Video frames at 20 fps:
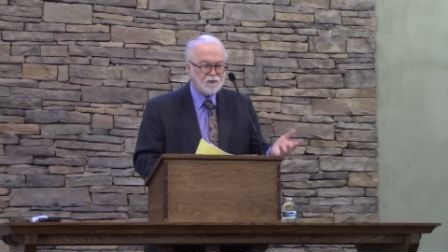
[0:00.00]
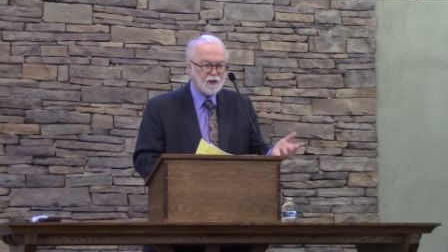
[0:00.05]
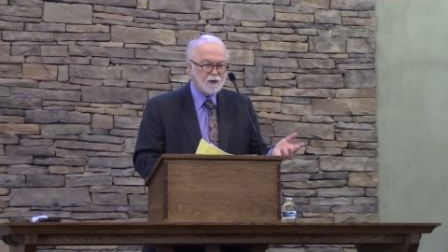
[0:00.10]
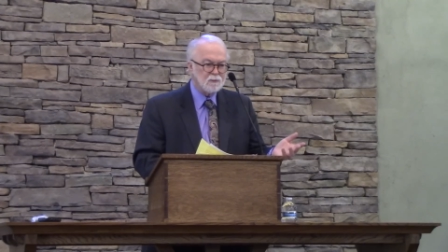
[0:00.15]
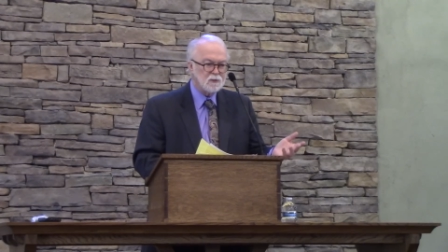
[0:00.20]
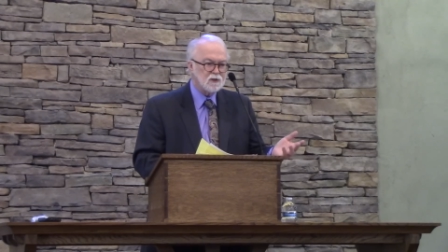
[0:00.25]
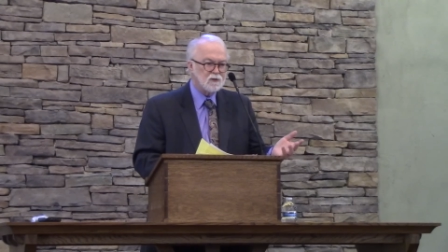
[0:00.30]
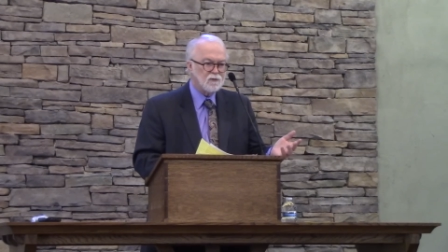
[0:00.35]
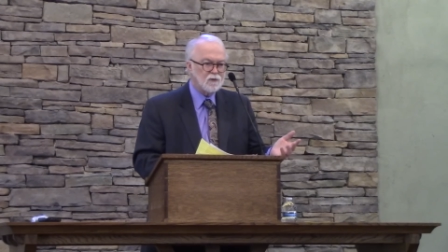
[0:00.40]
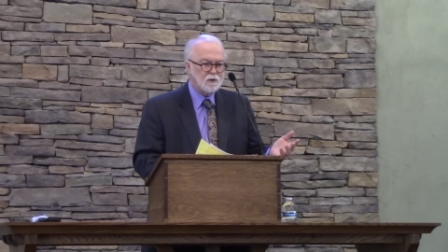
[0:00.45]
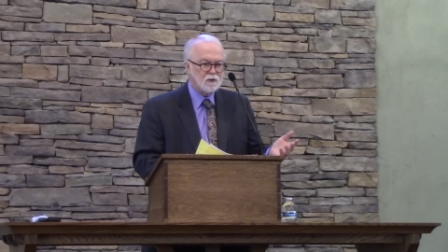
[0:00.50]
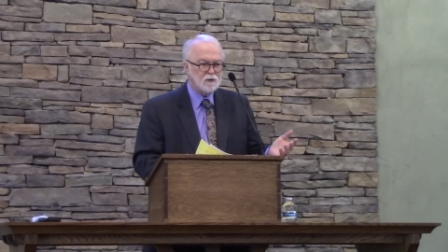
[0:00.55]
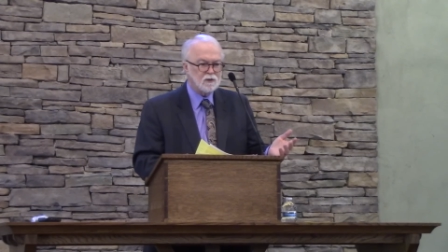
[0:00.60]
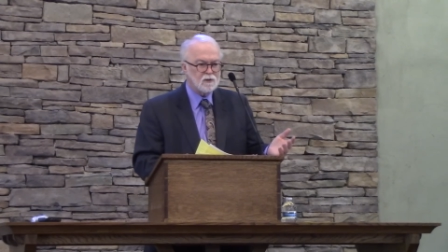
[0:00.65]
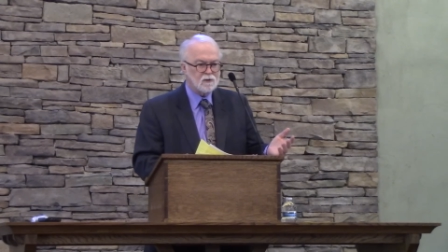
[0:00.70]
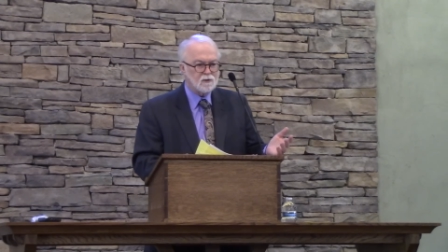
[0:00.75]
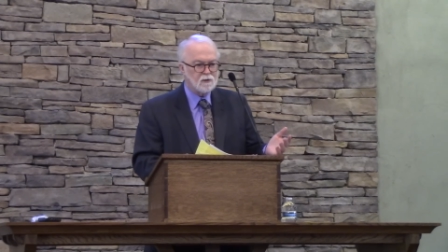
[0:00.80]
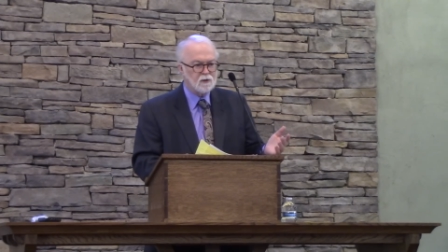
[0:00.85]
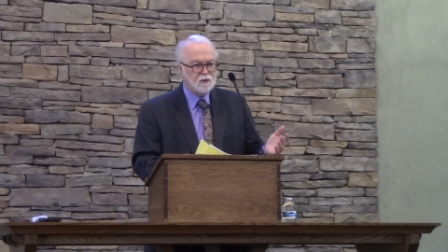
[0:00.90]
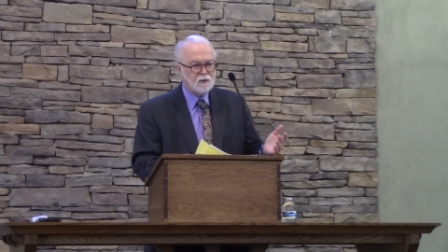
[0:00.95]
the famous
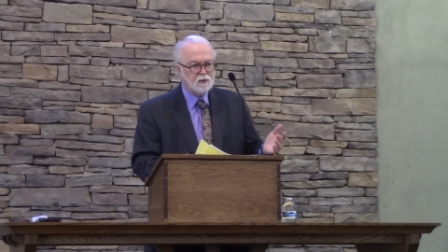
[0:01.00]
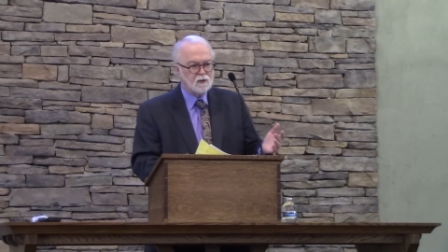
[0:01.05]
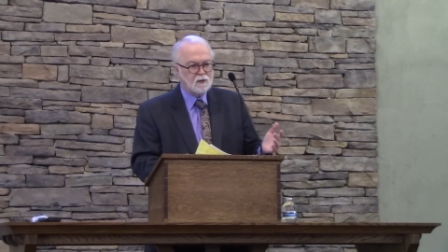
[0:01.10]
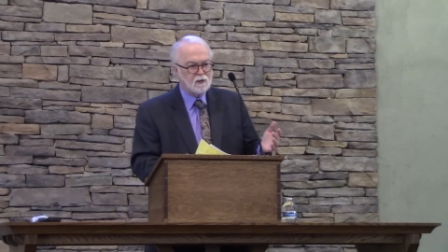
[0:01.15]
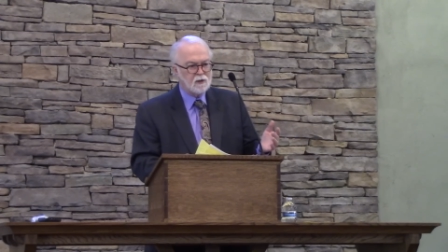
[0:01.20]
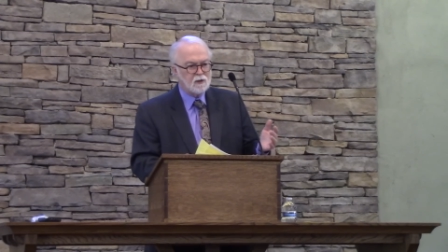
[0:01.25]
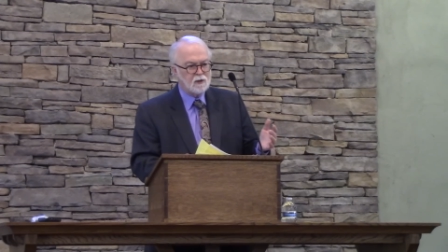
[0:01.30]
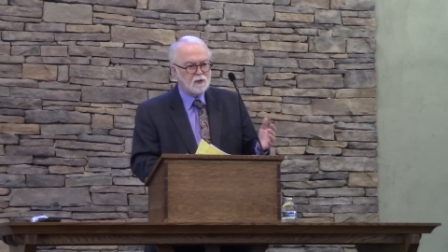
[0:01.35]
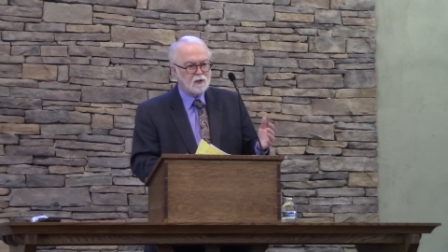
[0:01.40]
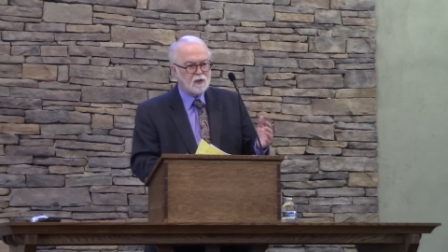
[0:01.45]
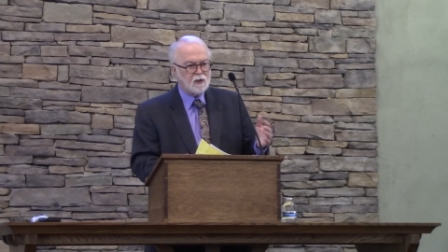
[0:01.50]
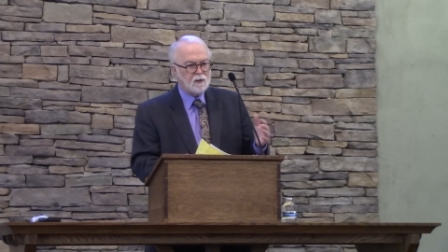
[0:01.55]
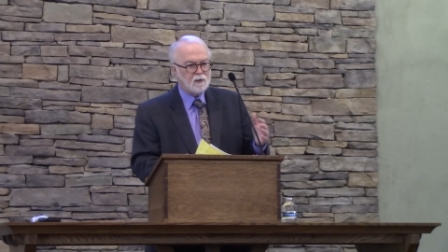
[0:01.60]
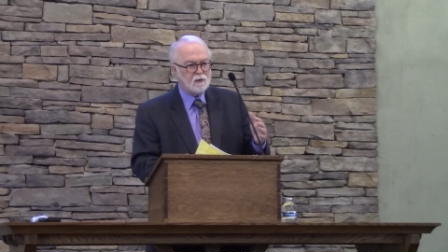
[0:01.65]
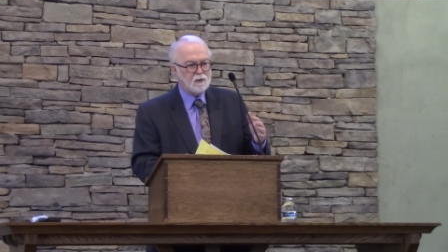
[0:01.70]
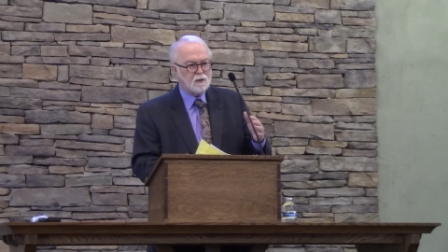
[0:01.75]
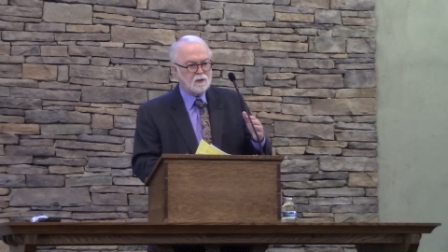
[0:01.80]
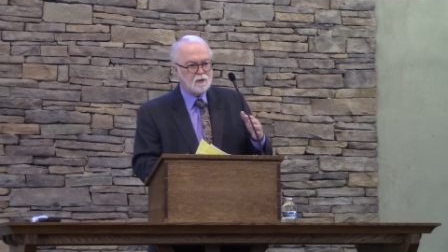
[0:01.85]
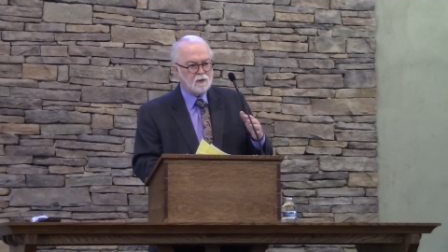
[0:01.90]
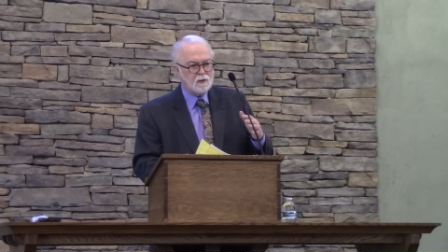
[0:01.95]
verse.
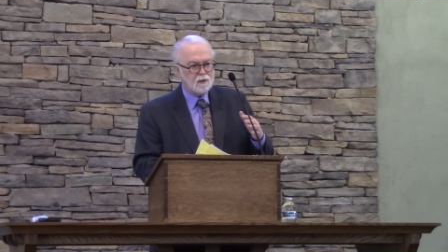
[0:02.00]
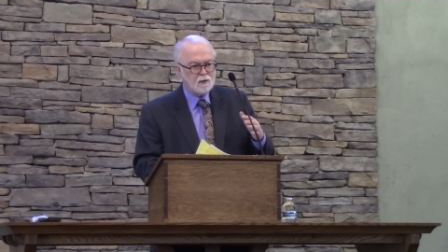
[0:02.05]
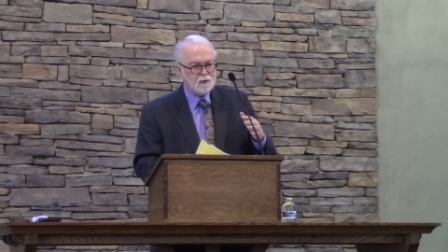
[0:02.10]
He